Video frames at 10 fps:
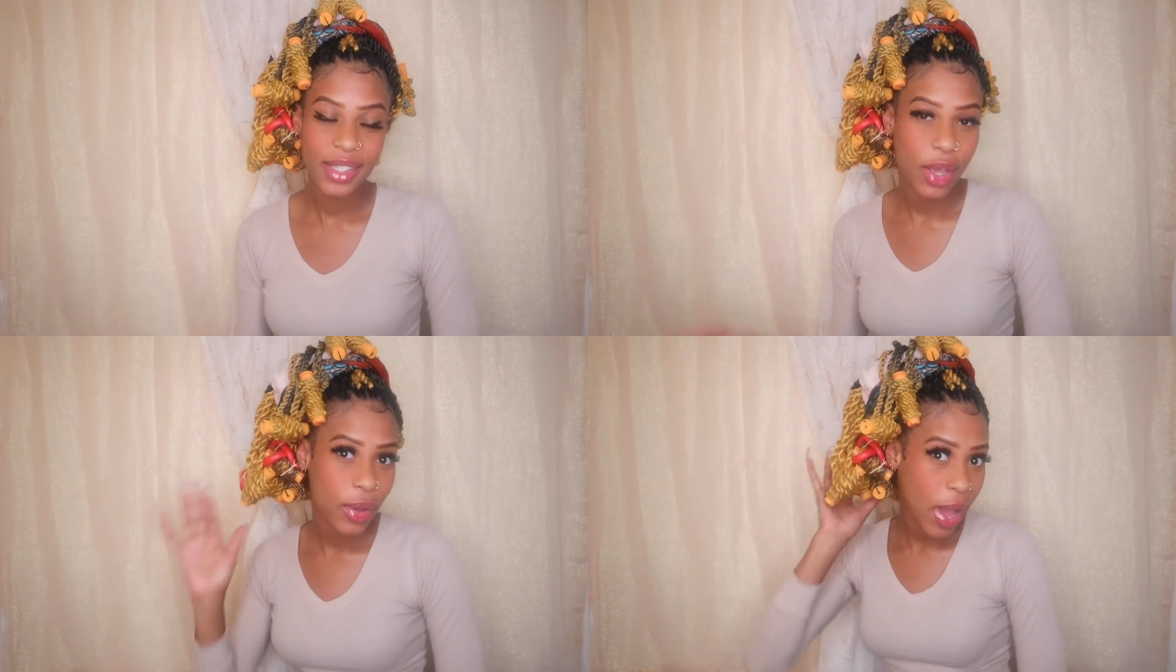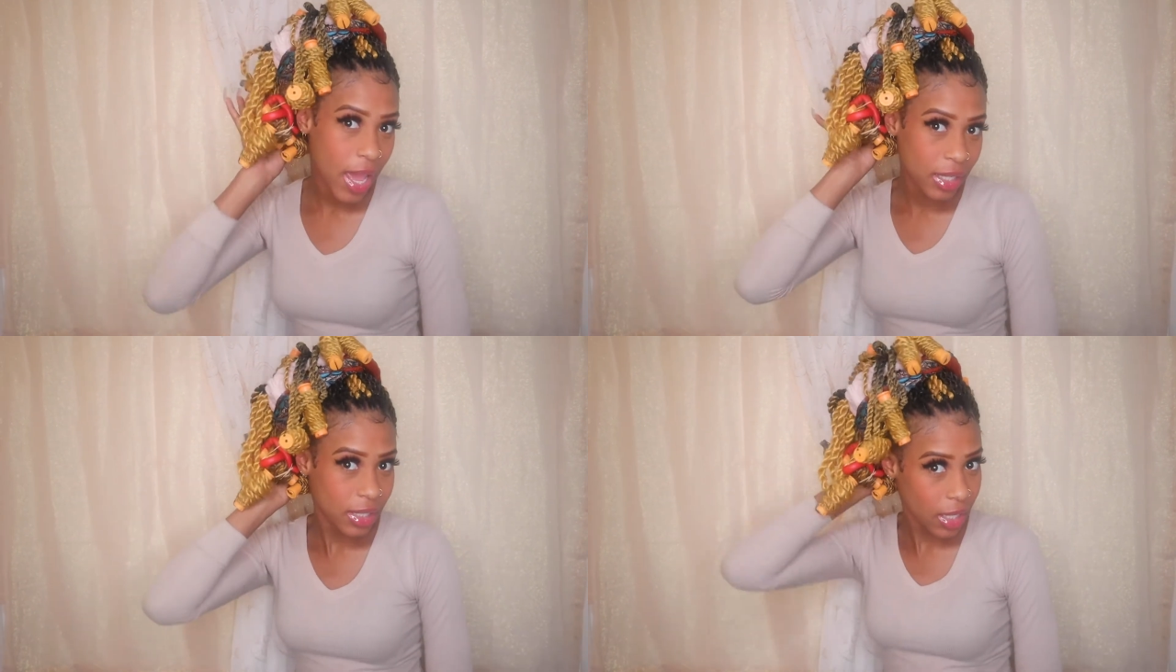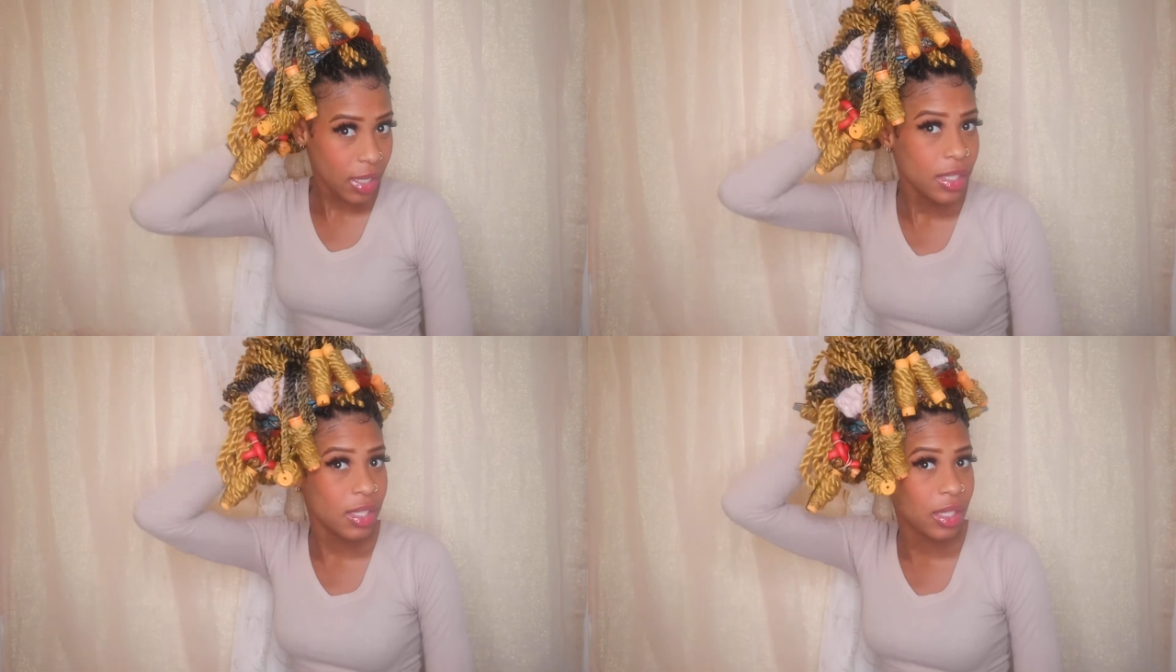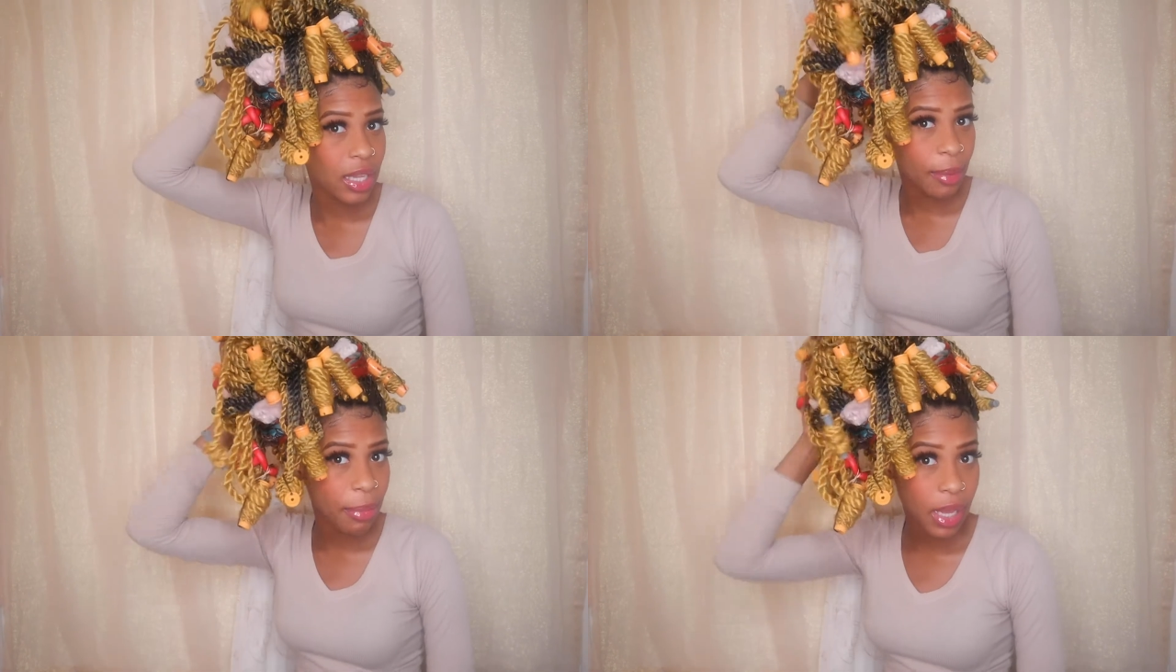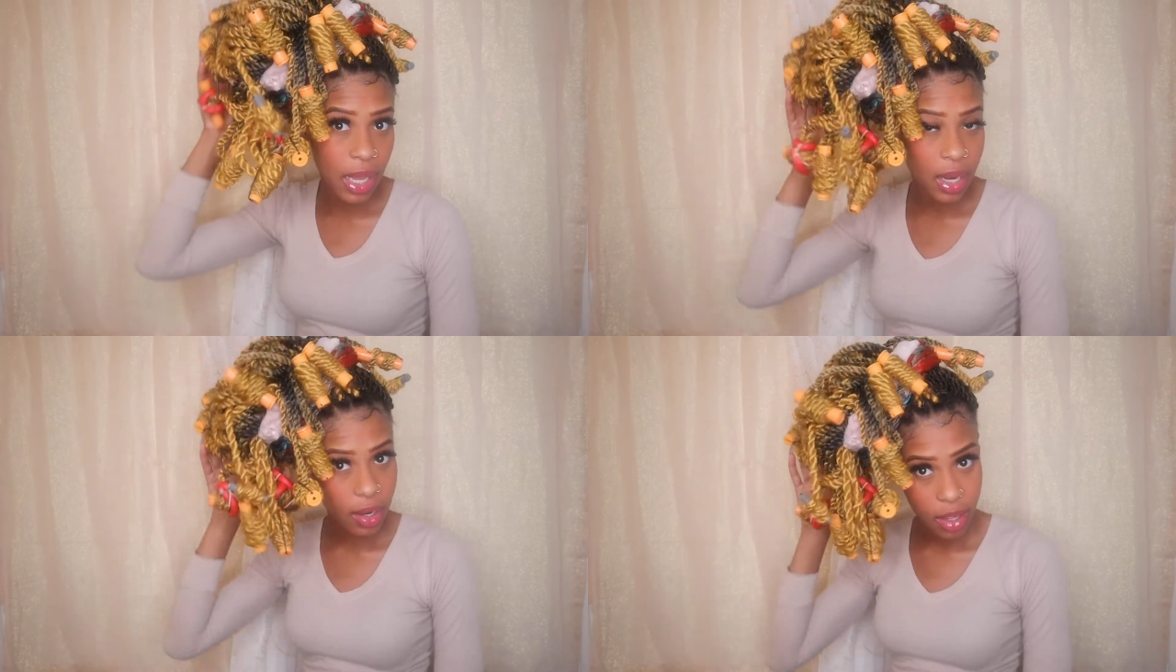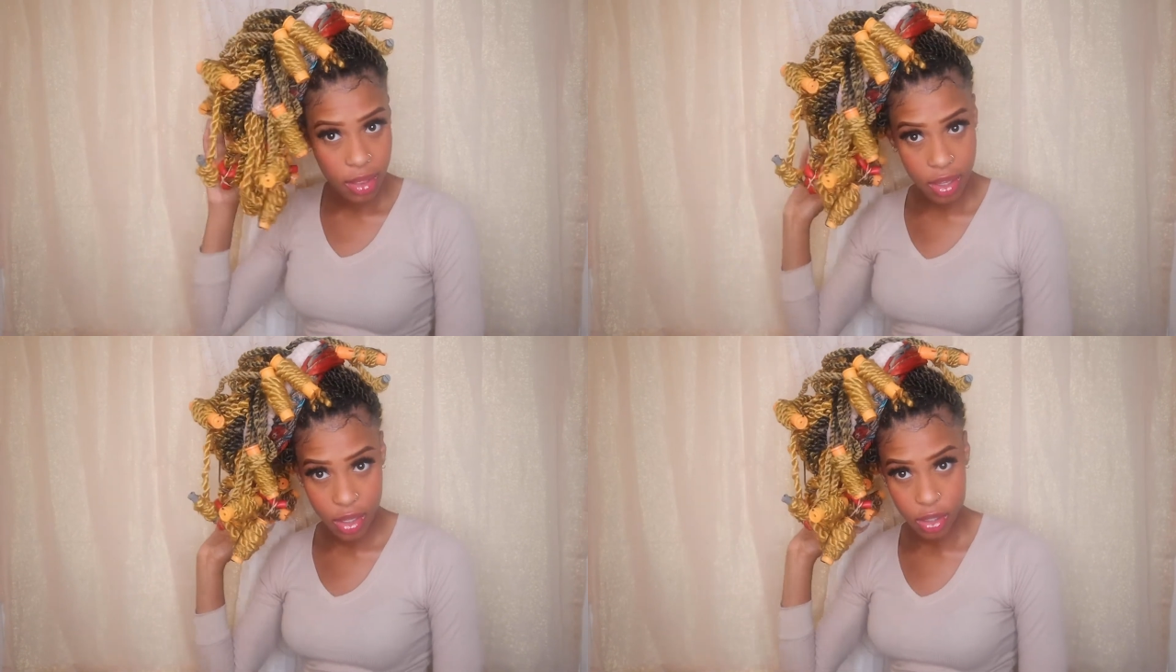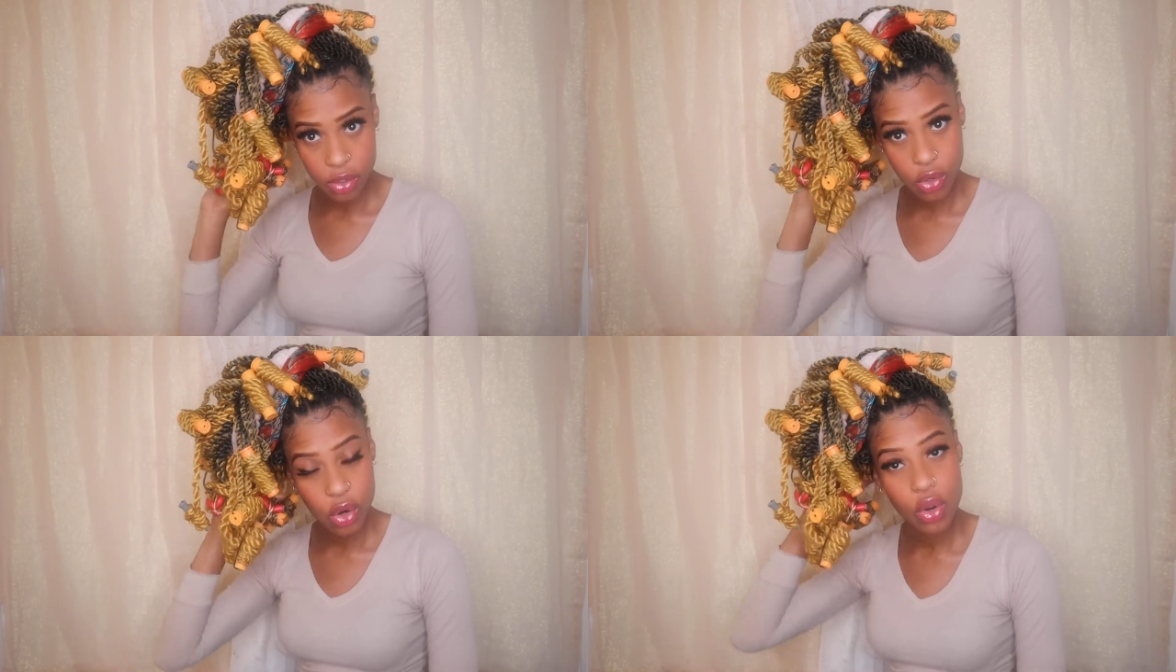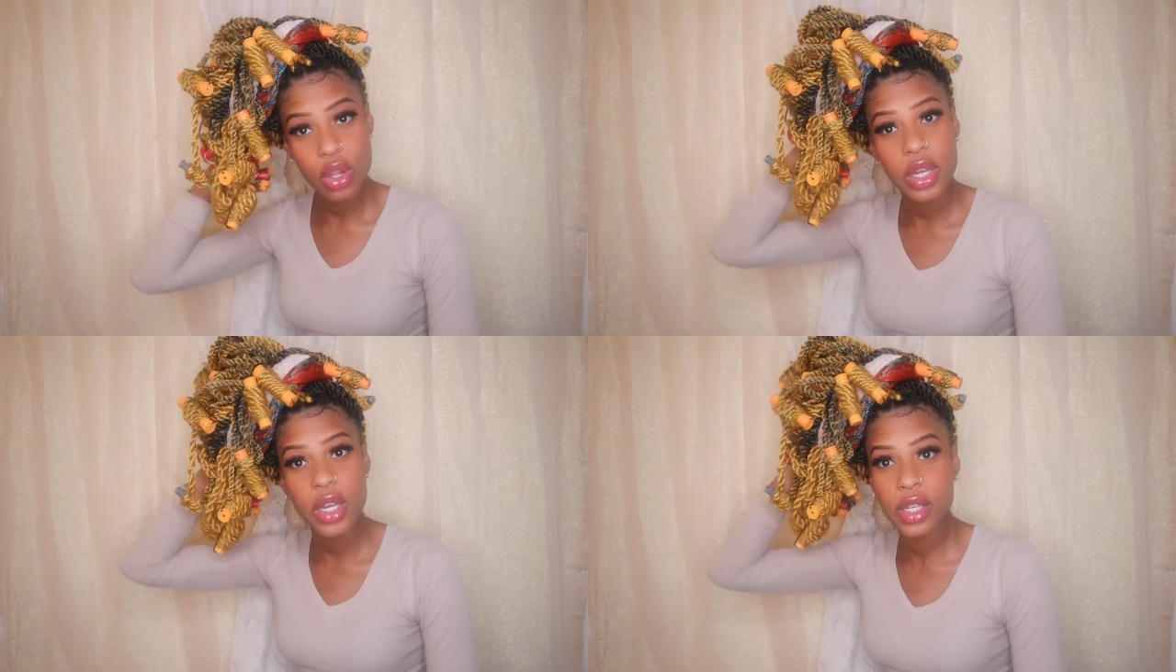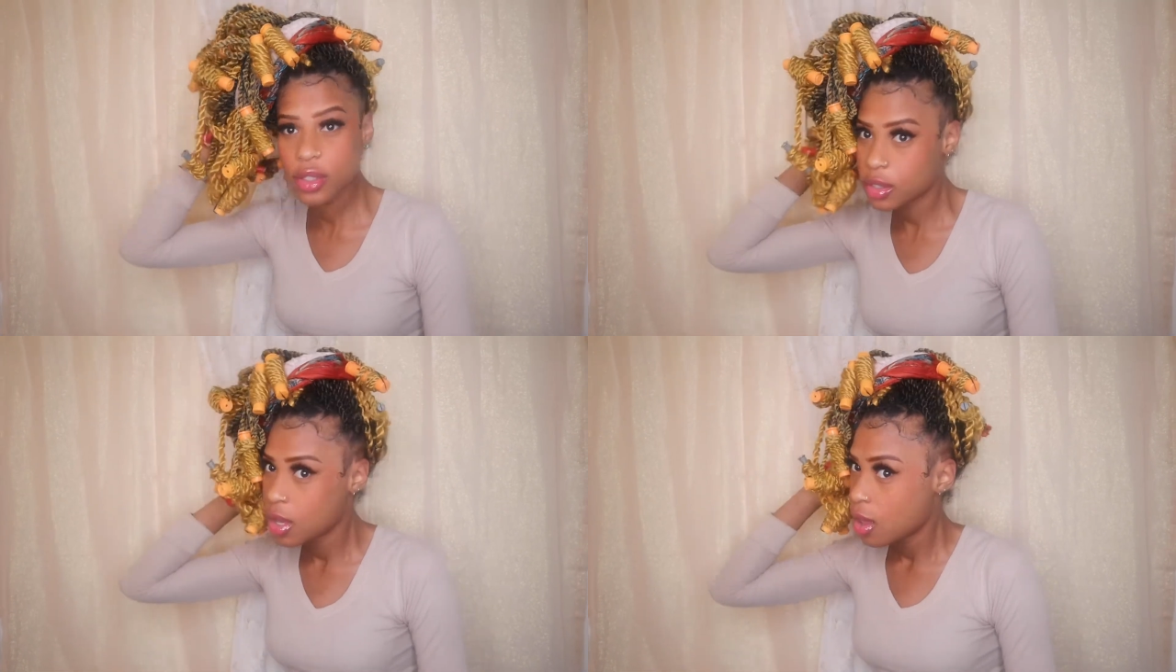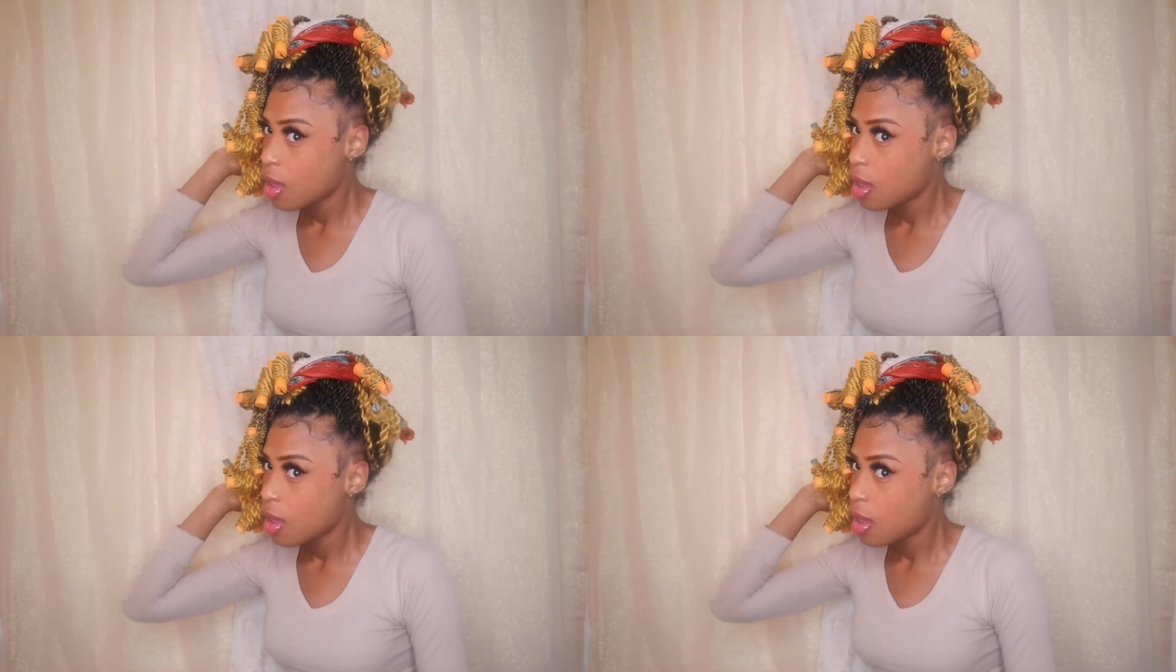So I did sleep in these curlers.